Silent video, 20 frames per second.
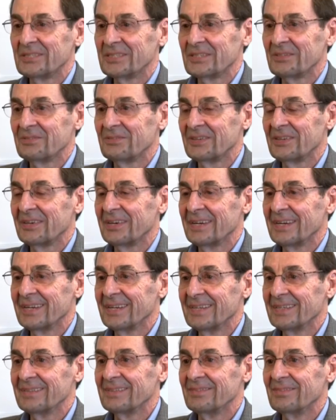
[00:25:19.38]
was a
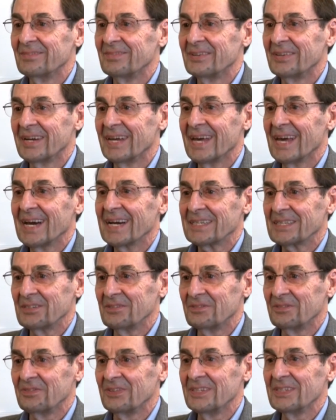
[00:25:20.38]
very, very
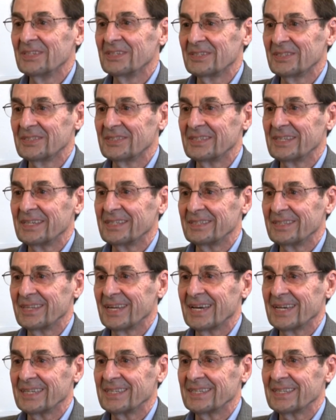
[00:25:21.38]
active field at
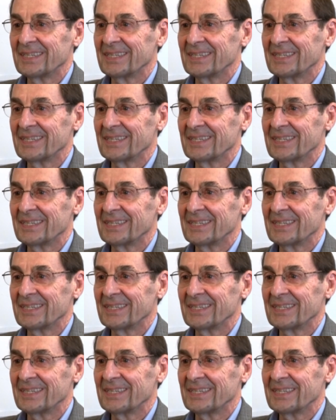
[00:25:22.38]
that